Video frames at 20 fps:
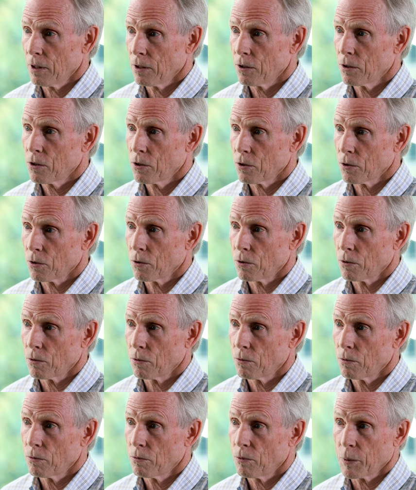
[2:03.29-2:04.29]

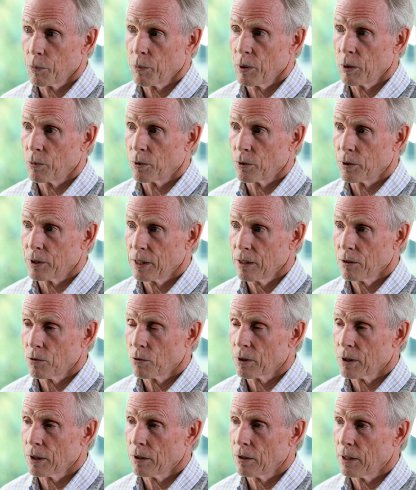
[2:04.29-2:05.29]
into what people did
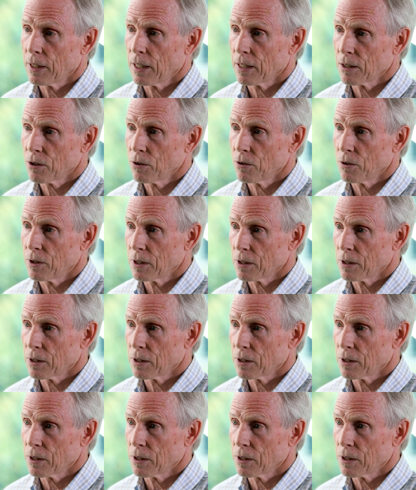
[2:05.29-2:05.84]
with their NICU